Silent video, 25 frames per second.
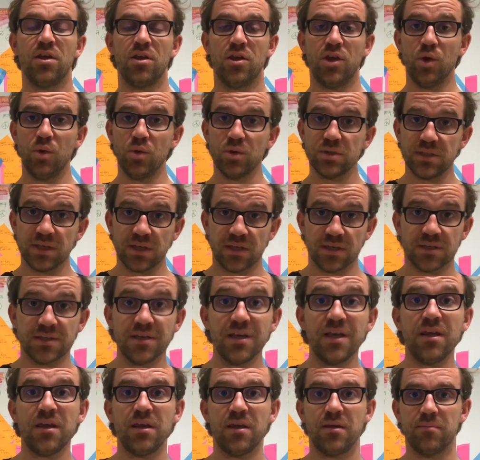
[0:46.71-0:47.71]
using a
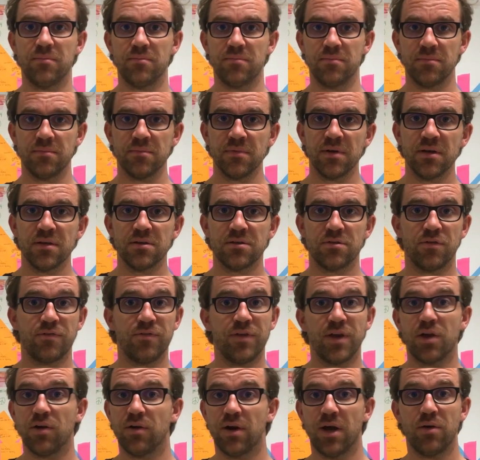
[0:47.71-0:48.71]
team to
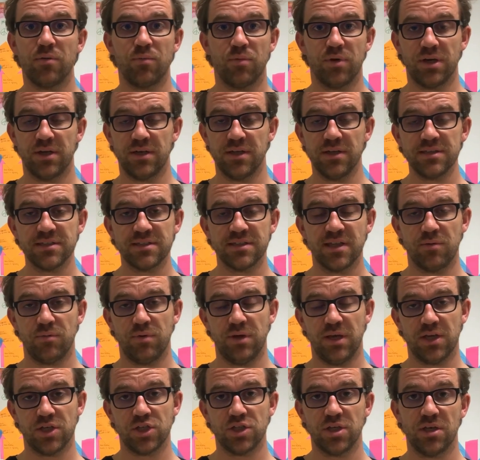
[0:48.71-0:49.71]
figure out what it is that
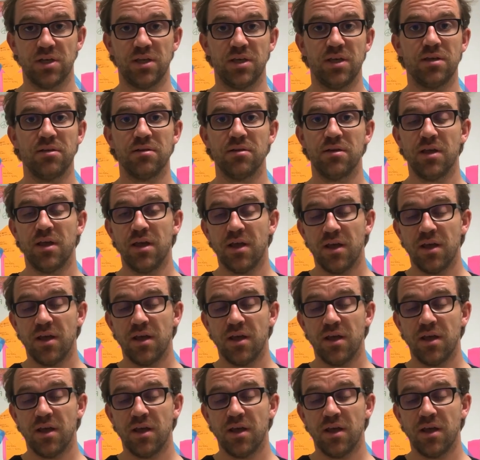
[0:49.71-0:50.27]
we actually,